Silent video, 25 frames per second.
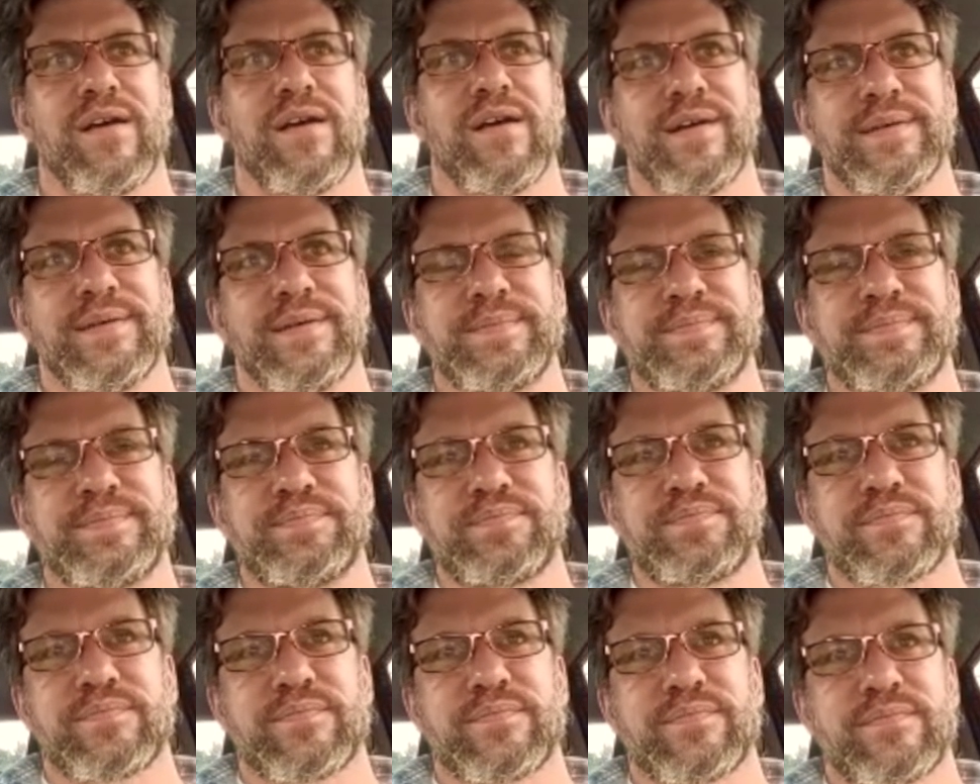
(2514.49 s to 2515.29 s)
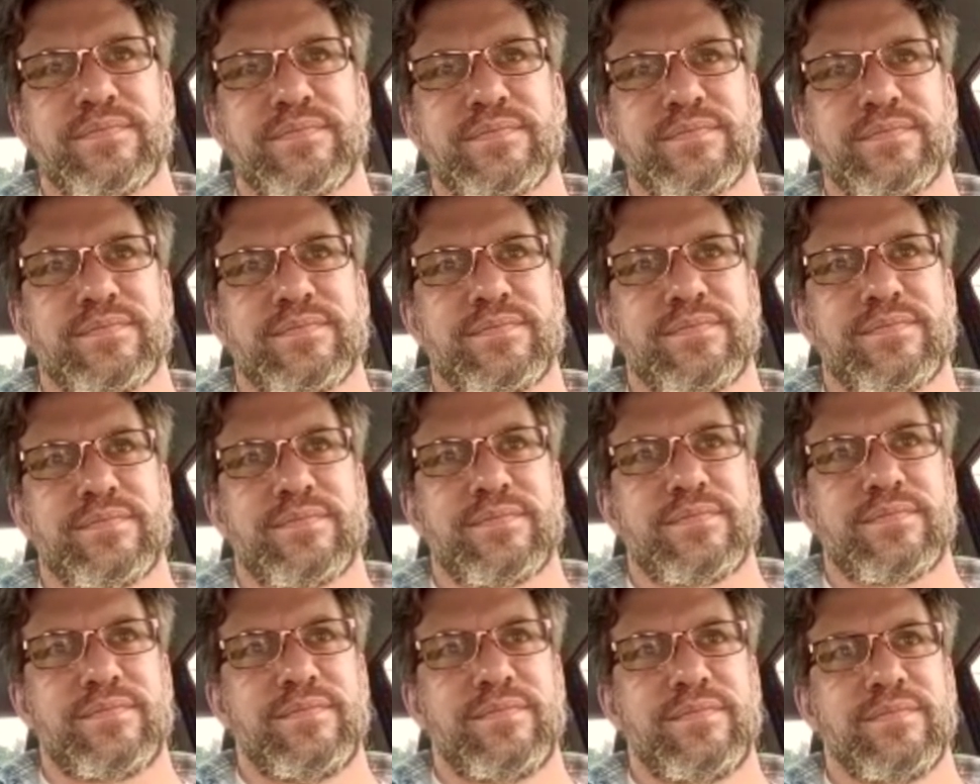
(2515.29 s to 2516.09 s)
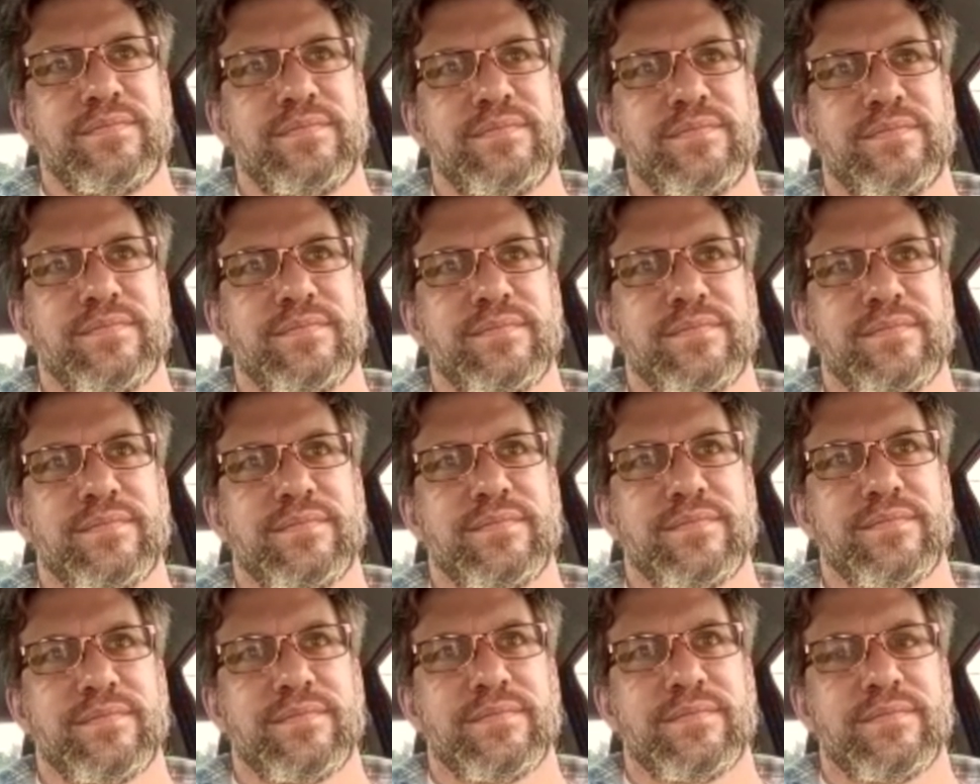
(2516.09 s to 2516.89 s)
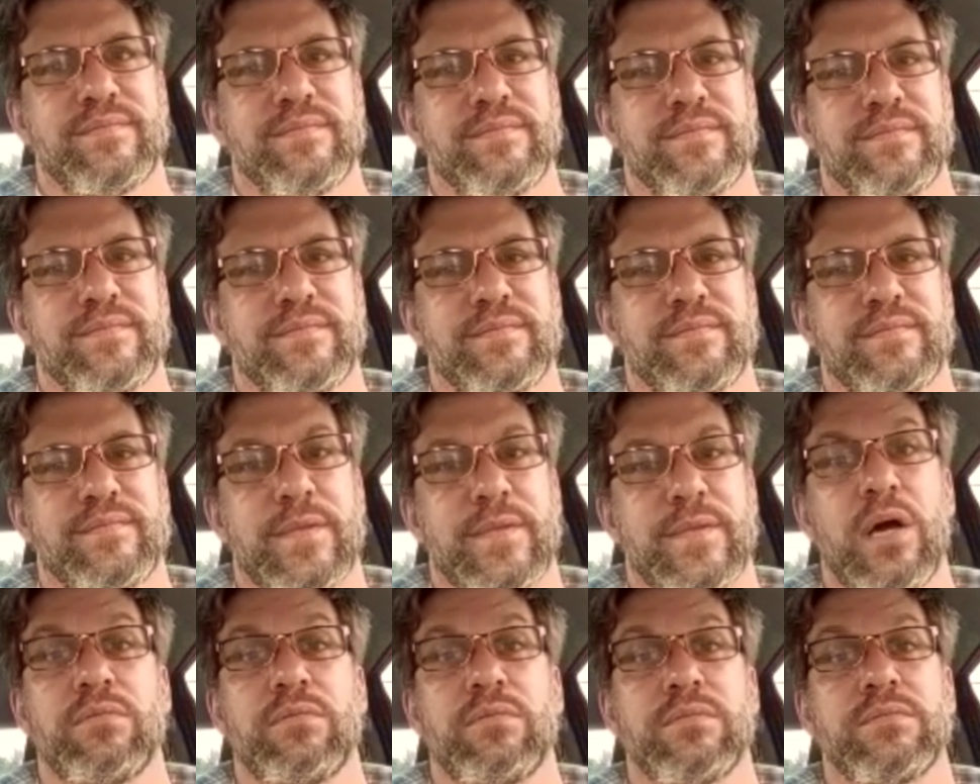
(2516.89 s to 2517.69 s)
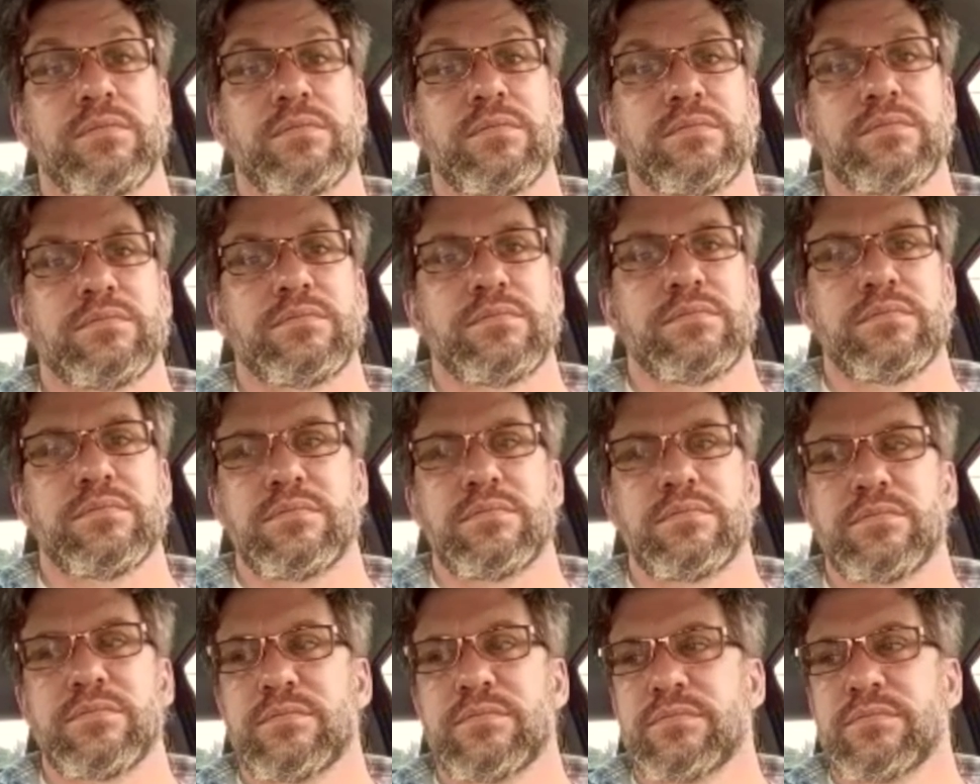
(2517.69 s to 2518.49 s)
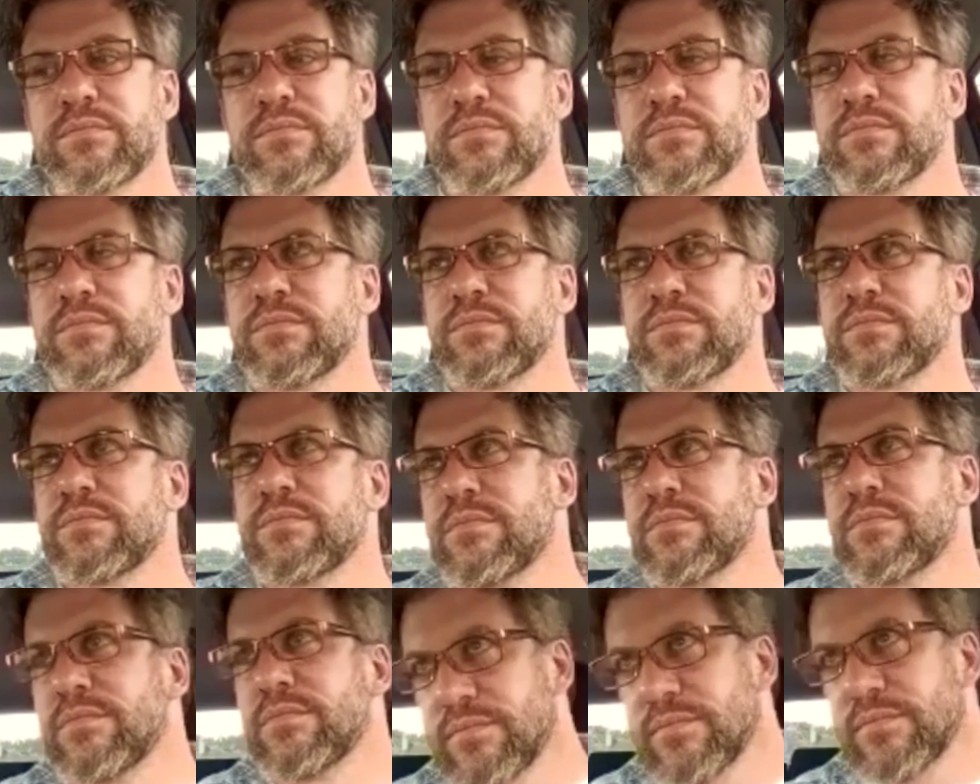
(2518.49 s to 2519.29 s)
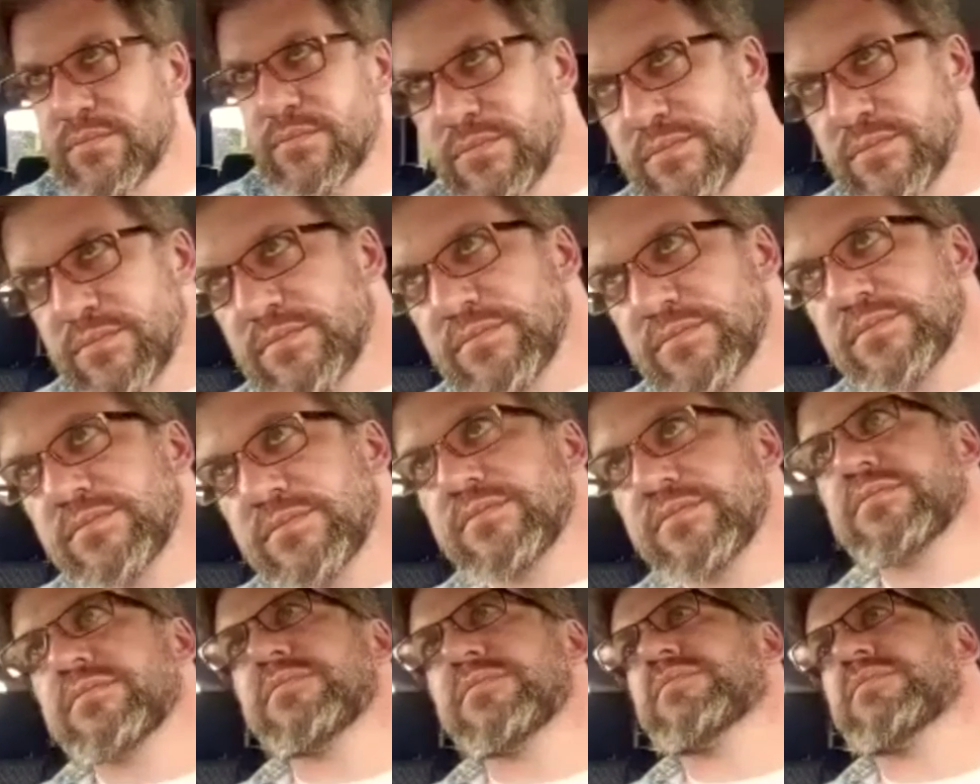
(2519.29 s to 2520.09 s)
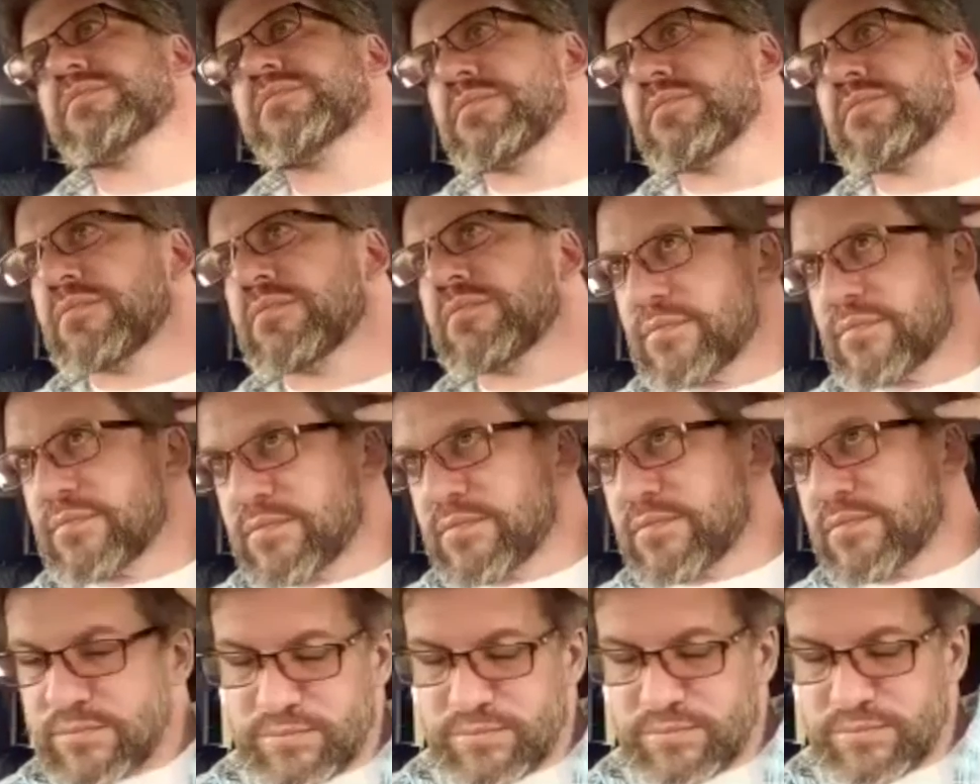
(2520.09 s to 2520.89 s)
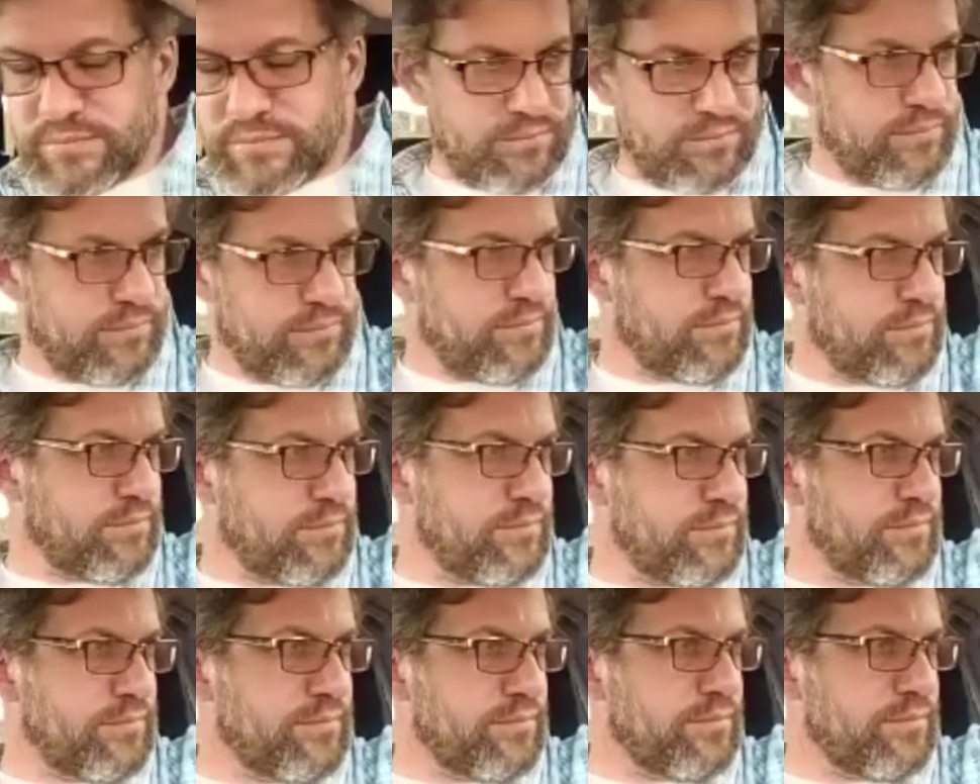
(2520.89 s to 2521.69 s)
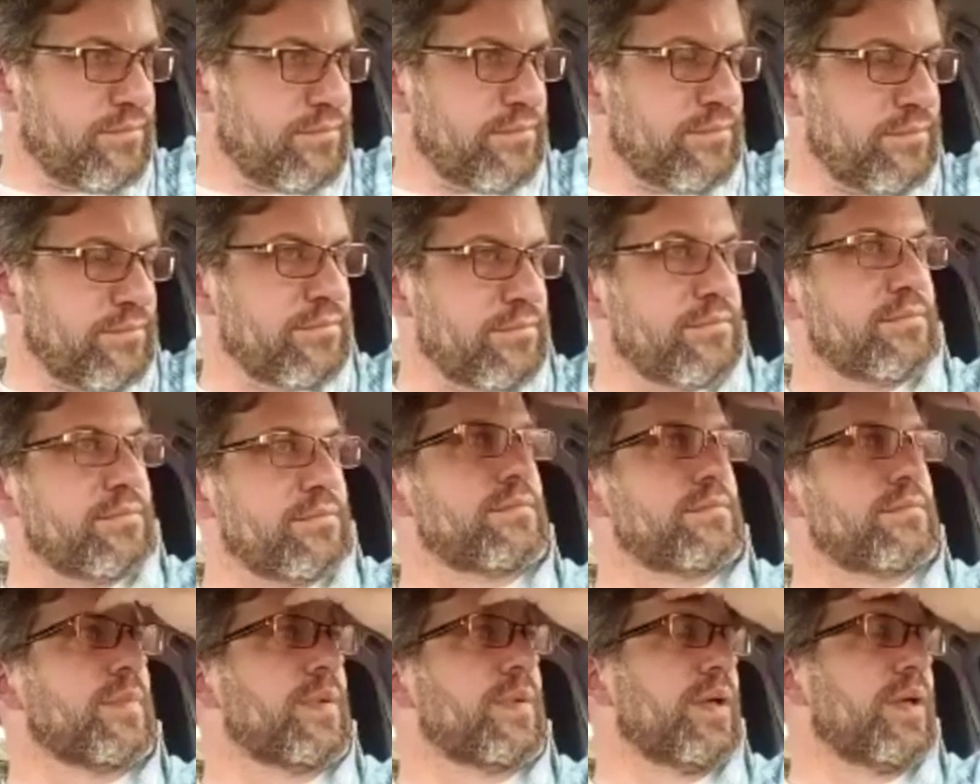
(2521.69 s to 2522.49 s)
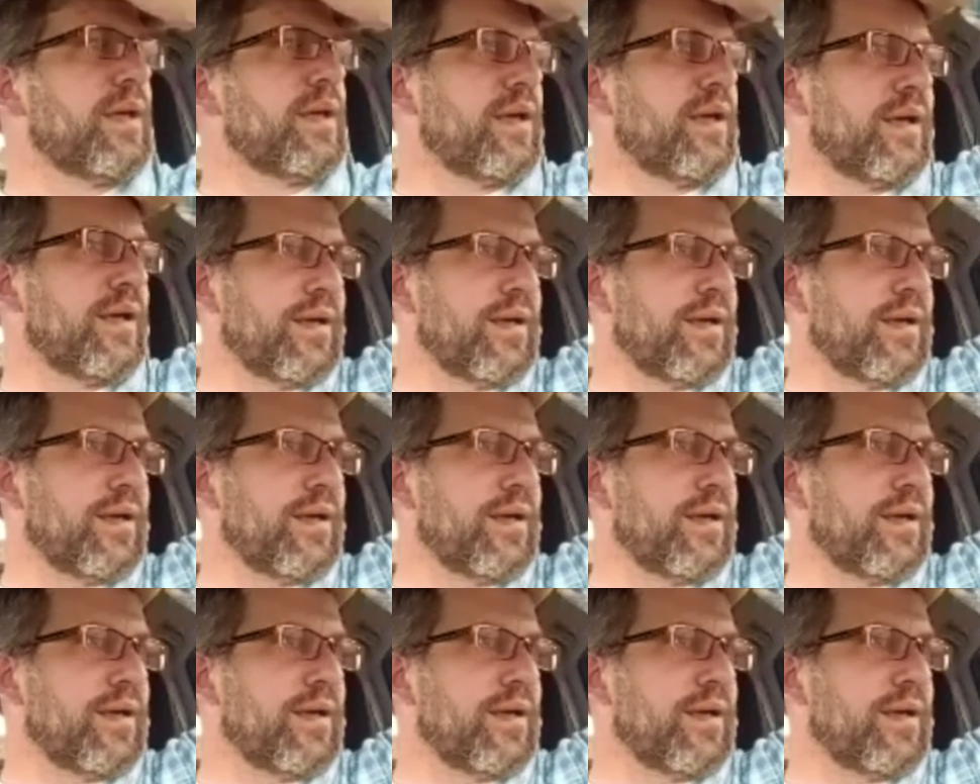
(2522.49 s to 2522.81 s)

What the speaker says: I know we have like less than a minute, but I just want to say that I am super thrilled that you are doing what you're doing, and I'm super thrilled that you're fully